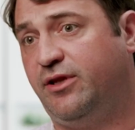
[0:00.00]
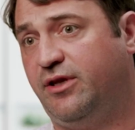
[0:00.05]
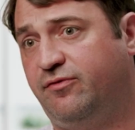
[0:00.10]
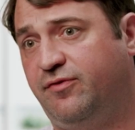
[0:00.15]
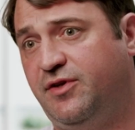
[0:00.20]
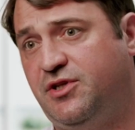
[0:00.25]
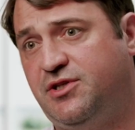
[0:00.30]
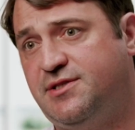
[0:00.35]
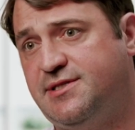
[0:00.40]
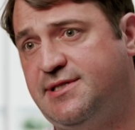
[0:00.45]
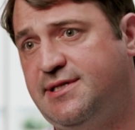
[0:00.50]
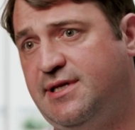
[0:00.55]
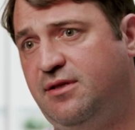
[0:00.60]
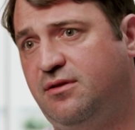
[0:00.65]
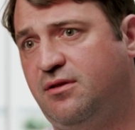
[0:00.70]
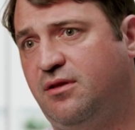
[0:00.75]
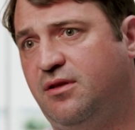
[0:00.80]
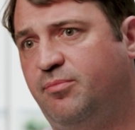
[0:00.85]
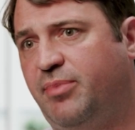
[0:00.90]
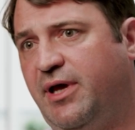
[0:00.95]
the efficiency
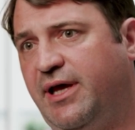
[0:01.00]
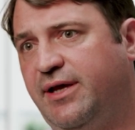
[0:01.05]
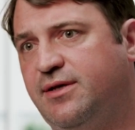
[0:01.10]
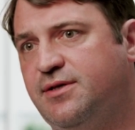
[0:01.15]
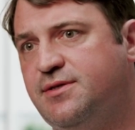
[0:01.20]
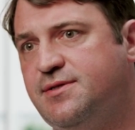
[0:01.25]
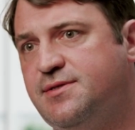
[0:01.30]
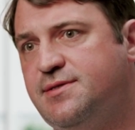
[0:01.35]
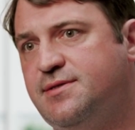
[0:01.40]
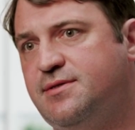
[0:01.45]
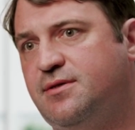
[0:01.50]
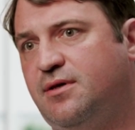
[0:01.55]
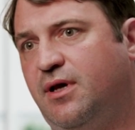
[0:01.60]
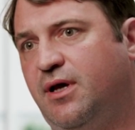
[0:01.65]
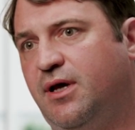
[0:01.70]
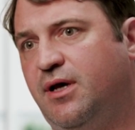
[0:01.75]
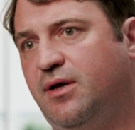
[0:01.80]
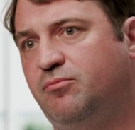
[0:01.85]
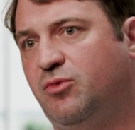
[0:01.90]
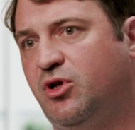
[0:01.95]
that the bankers
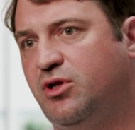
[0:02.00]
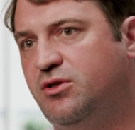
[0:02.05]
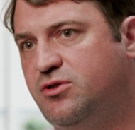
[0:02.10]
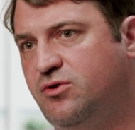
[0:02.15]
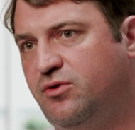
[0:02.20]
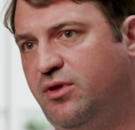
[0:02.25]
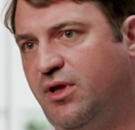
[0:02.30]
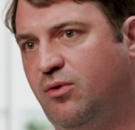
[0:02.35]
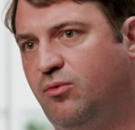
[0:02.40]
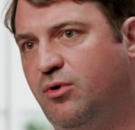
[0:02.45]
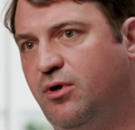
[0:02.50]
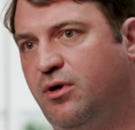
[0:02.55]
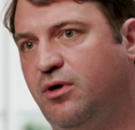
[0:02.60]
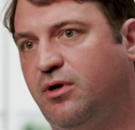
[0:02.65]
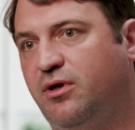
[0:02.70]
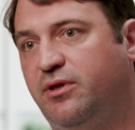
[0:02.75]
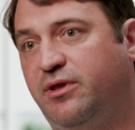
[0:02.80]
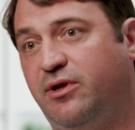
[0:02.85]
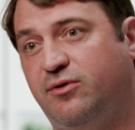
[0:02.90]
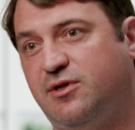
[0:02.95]
can do their
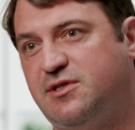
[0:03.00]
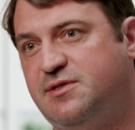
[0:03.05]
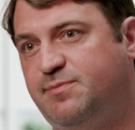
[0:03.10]
work, their